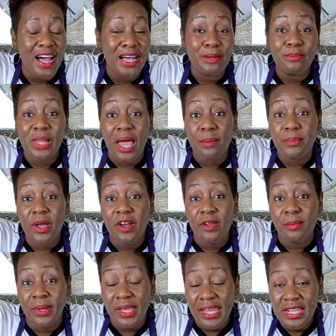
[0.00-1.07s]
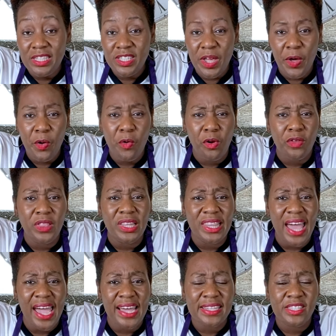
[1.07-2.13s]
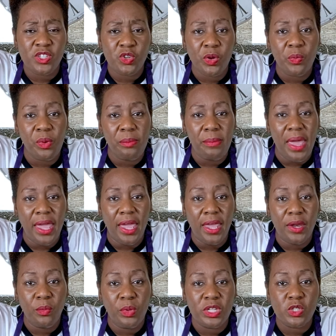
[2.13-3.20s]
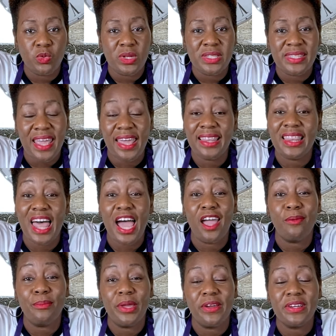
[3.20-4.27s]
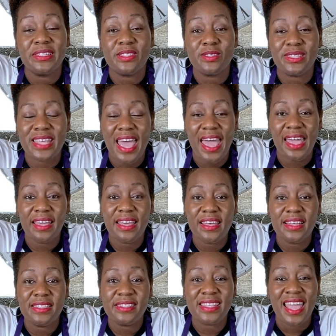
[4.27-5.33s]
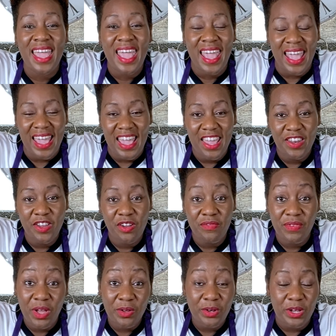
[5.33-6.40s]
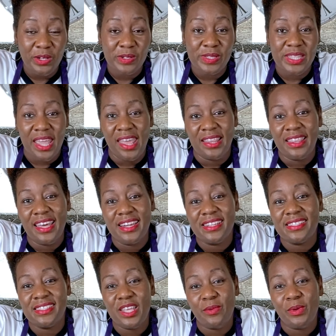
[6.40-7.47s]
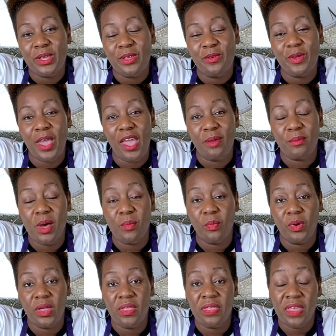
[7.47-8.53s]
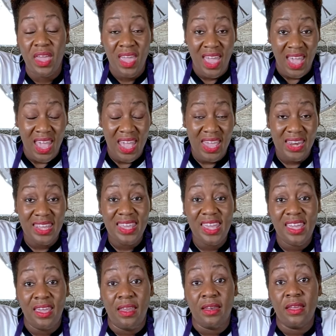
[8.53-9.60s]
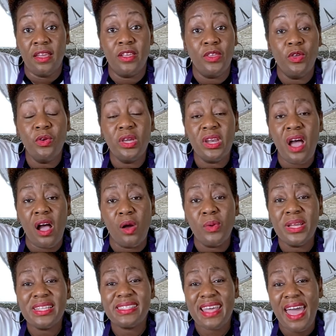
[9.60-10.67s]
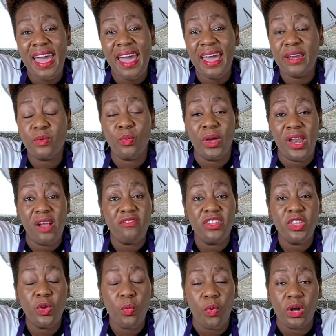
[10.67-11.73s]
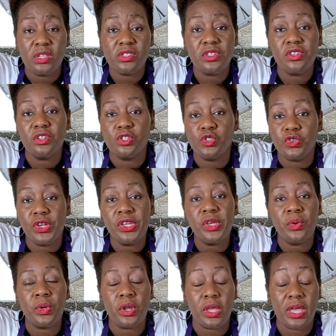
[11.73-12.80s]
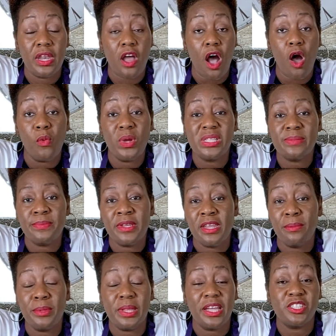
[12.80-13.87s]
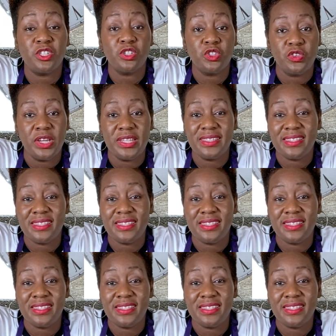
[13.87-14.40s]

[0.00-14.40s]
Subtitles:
Blackberry Mojito or the last drink we made, which was a limeberry. So tag us in your photos and let us see what you came up with. And again, you can always add whatever you want to your drink. You can always manipulate your drink